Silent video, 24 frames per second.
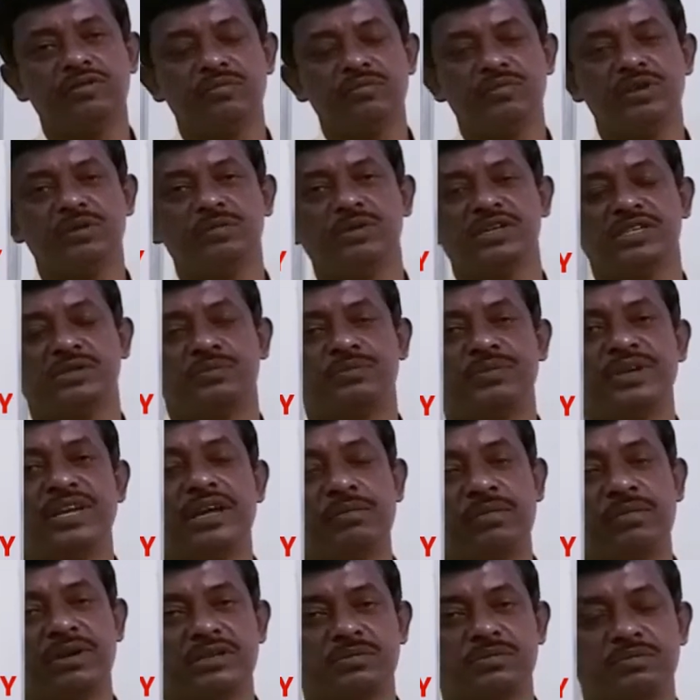B means PA
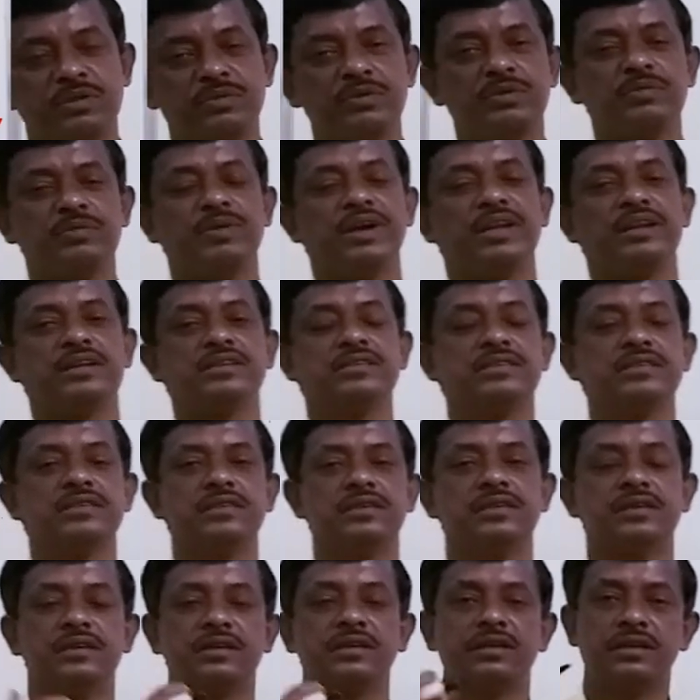plus PB minus
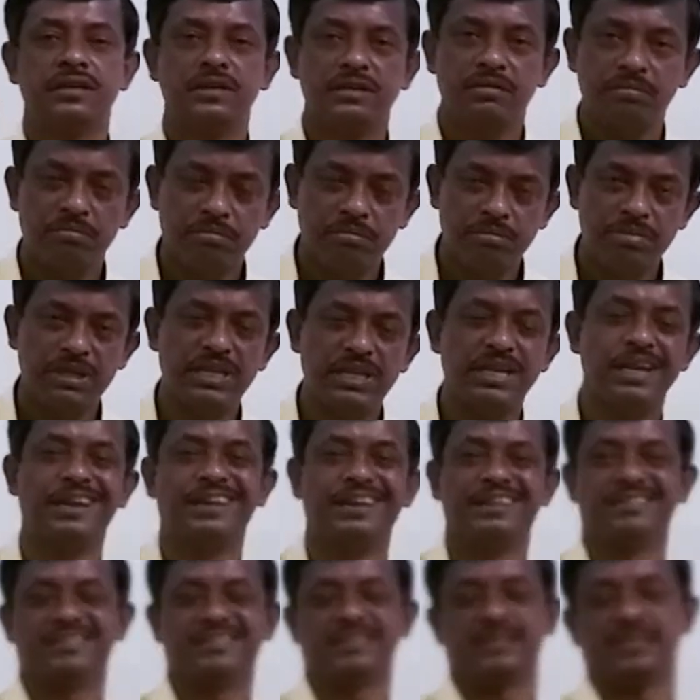PA
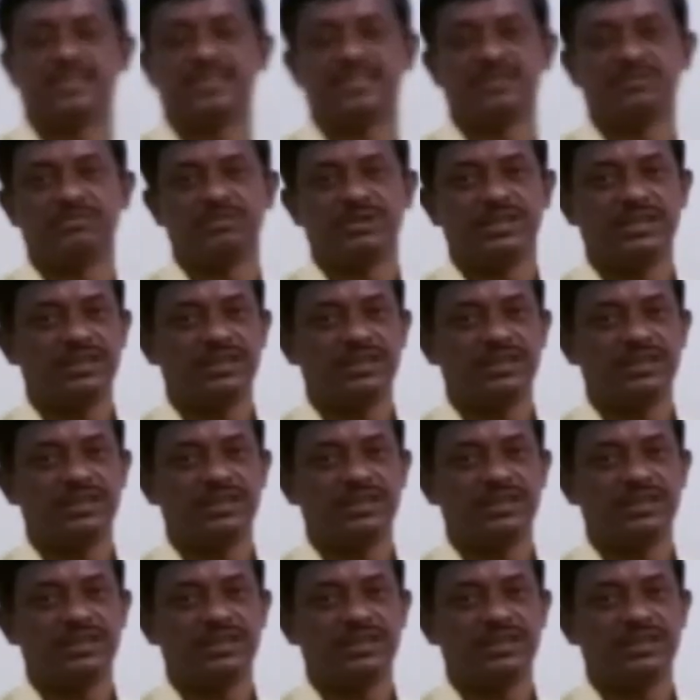intersection B.